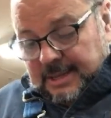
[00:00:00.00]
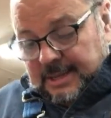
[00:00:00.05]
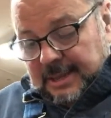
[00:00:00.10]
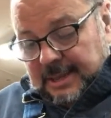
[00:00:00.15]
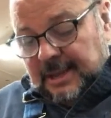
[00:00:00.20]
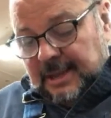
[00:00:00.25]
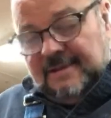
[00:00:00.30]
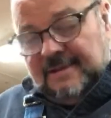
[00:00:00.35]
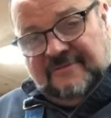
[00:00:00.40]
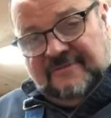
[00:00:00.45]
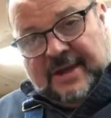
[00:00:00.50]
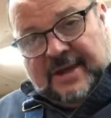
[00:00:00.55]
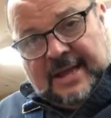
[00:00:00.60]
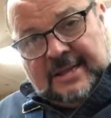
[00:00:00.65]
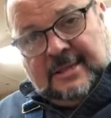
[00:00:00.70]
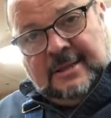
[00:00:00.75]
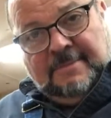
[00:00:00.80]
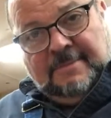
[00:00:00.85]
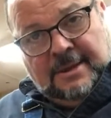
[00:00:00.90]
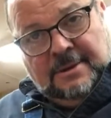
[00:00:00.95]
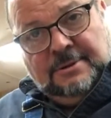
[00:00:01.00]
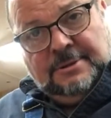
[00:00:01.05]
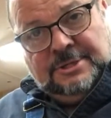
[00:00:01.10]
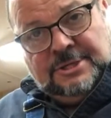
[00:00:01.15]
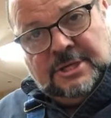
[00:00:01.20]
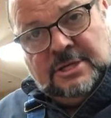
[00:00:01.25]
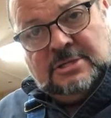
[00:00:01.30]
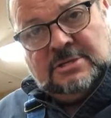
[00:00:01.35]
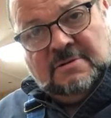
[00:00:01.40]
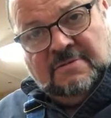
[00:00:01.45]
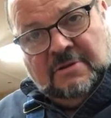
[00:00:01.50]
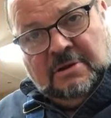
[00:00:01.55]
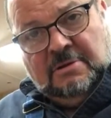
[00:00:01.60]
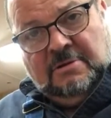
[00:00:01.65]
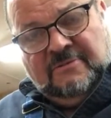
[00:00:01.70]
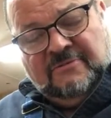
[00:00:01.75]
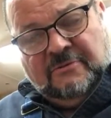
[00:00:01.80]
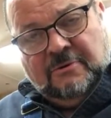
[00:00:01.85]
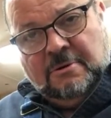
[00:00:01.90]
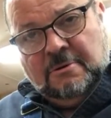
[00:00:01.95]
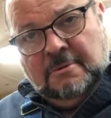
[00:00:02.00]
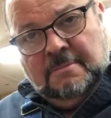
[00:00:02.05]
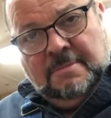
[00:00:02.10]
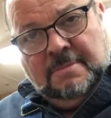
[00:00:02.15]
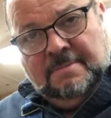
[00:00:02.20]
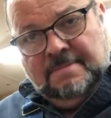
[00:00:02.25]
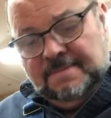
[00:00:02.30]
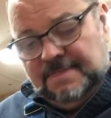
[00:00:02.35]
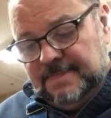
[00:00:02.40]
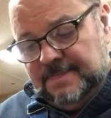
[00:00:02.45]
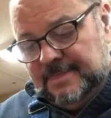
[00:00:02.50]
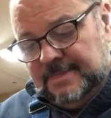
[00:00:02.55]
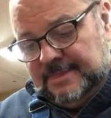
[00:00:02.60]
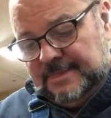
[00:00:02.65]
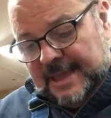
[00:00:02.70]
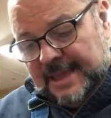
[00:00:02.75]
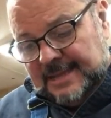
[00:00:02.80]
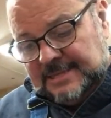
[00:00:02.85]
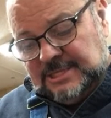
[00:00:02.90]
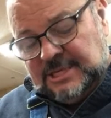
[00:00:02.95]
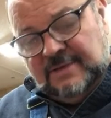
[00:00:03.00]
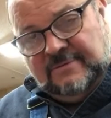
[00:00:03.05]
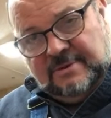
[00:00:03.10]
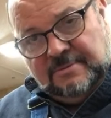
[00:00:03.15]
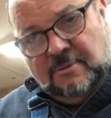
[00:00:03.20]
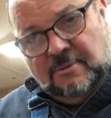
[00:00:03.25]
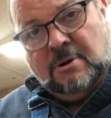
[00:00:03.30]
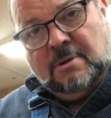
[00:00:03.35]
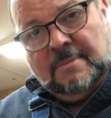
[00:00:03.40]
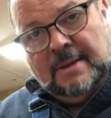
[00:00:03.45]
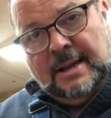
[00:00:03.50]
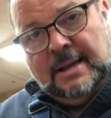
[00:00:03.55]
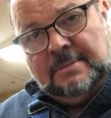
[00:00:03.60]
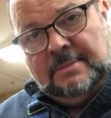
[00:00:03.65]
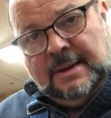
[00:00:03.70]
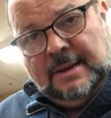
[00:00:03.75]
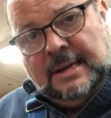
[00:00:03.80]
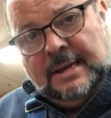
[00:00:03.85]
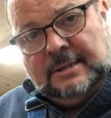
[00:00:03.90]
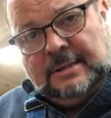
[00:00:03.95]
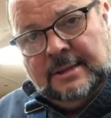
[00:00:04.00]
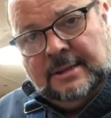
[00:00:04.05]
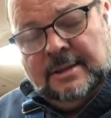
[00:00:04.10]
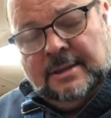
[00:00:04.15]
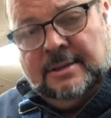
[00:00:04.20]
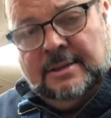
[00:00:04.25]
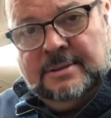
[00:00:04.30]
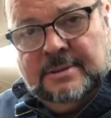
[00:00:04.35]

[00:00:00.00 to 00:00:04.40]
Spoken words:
And the fact that my own sister voted for him, that's even more mind-boggling.